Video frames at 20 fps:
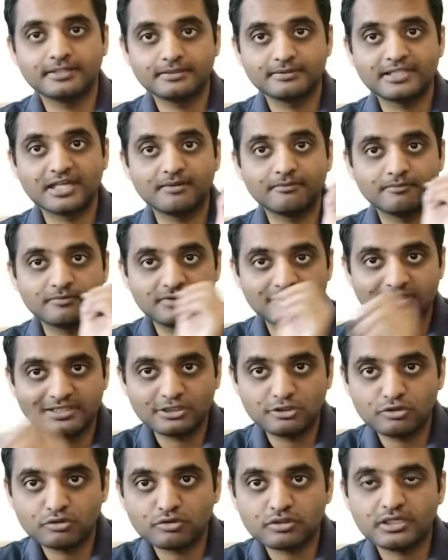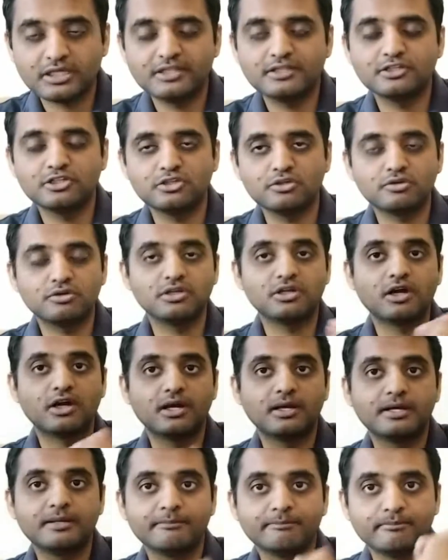the new law,
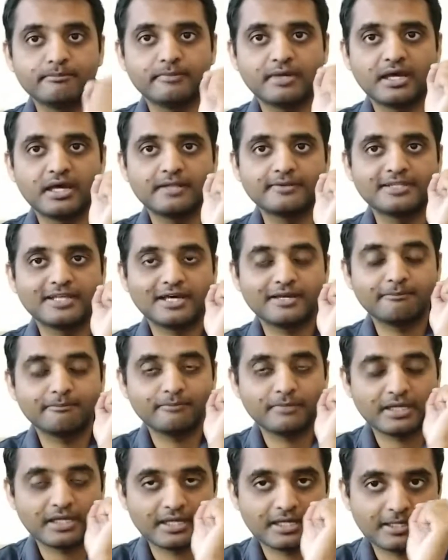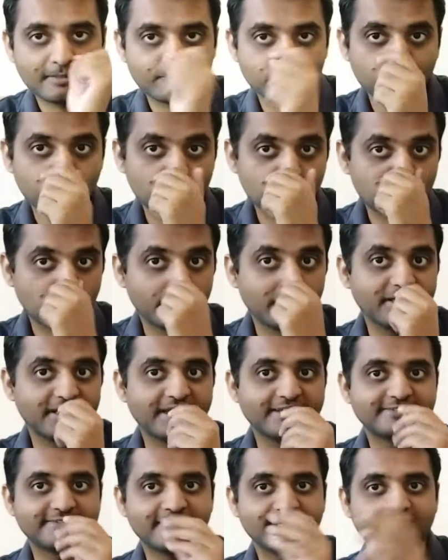the Modi government
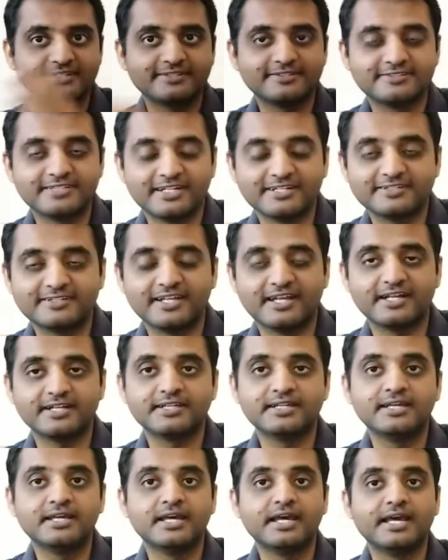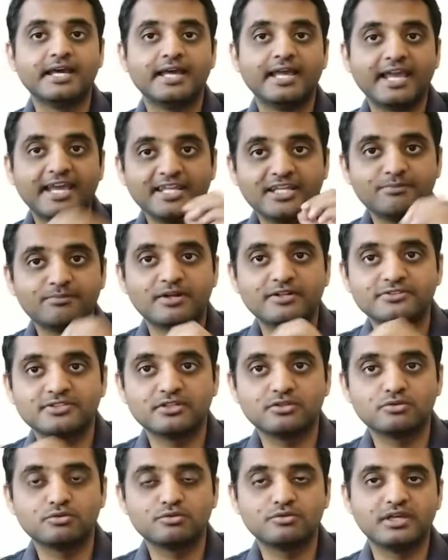has said that any
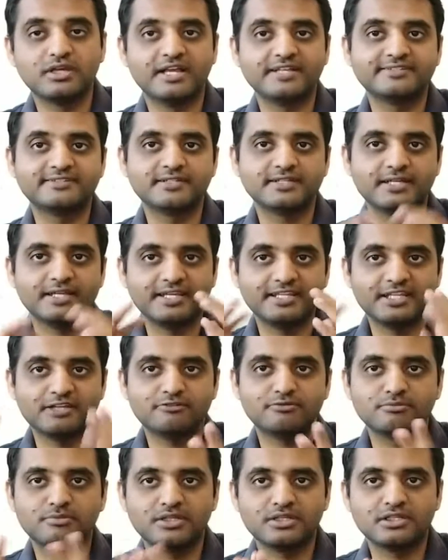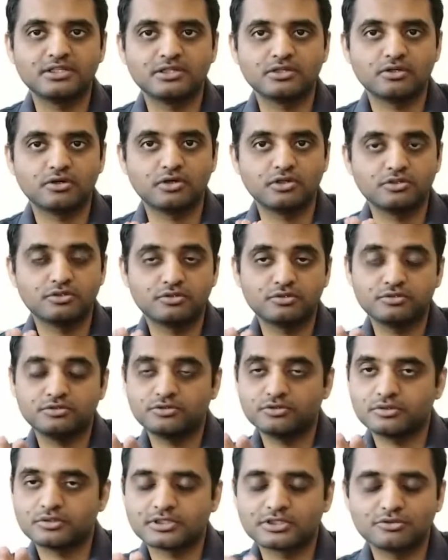person who has enough money, or
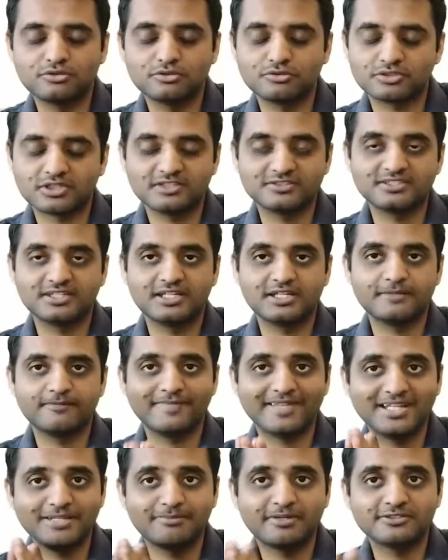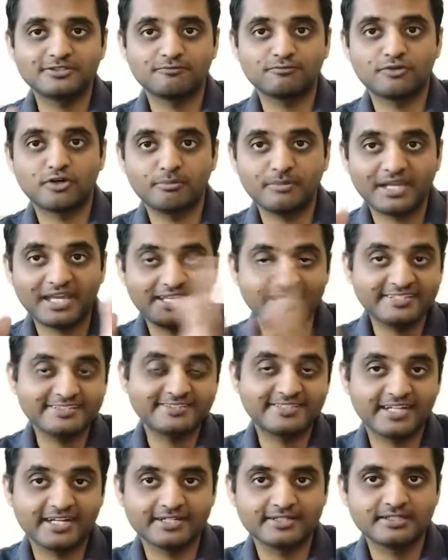you can say that any person from any
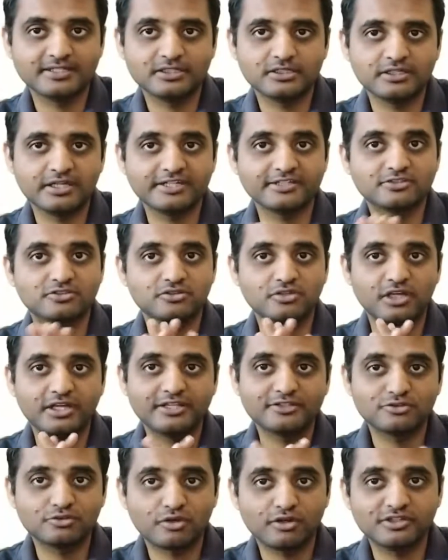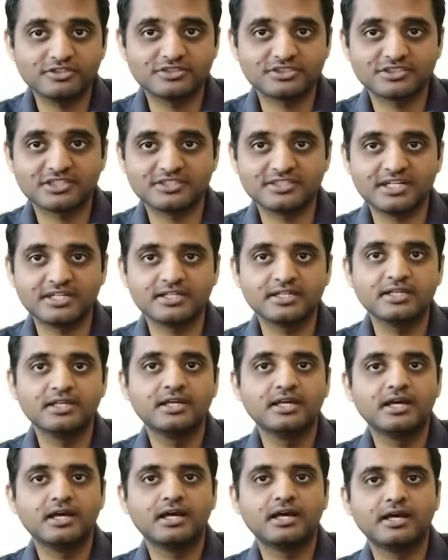state, there is no restriction that
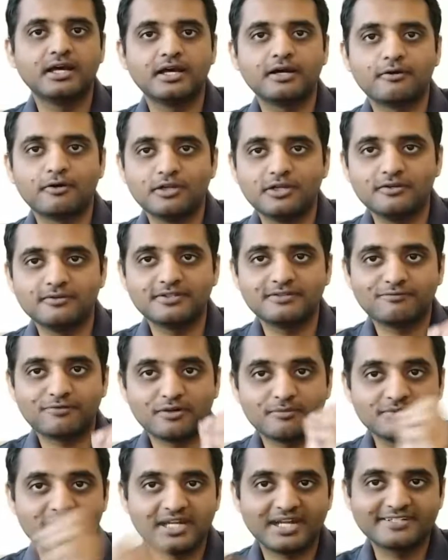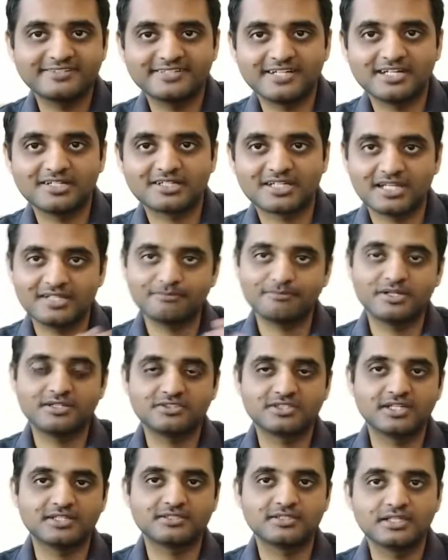only from that state can
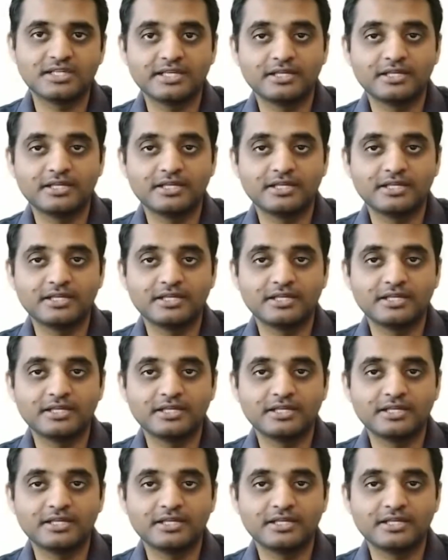purchase.